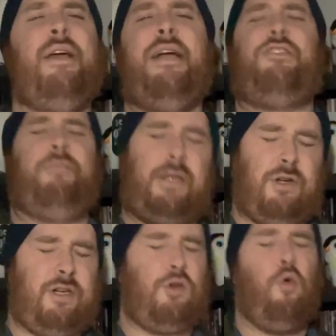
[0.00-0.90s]
instrumental
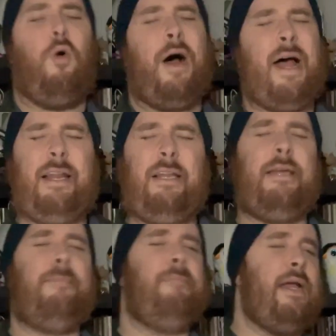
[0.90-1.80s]
just
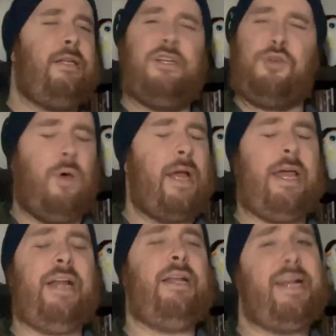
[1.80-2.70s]
quietly makes its
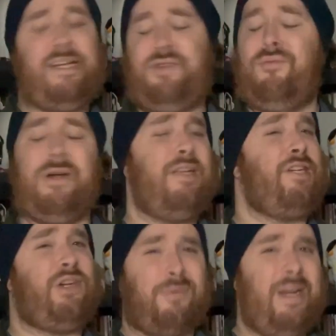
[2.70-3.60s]
way in. It's really
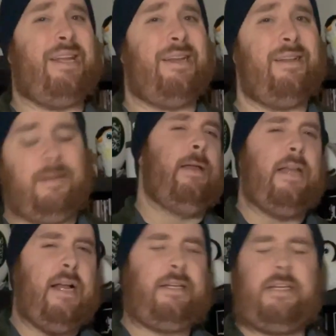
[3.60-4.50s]
serene.
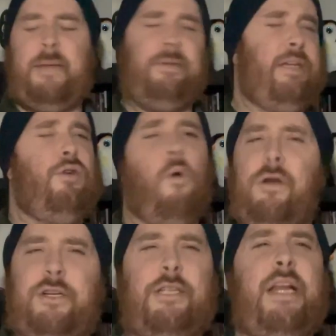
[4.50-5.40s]
It's simply
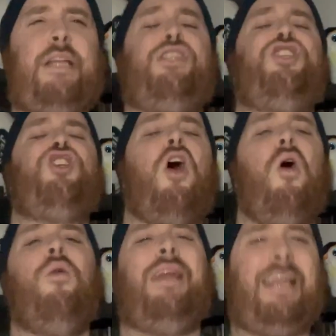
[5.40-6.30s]
gorgeous, and it's
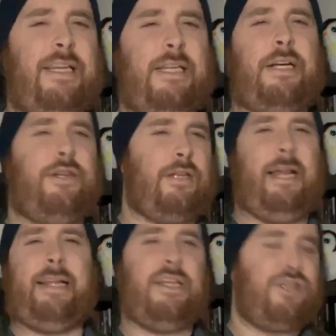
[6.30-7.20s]
so easy to just
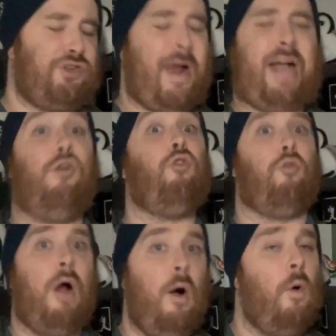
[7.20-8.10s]
let this track
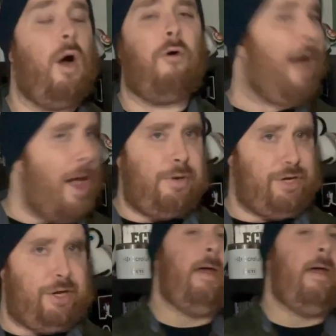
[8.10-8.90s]
grow around you.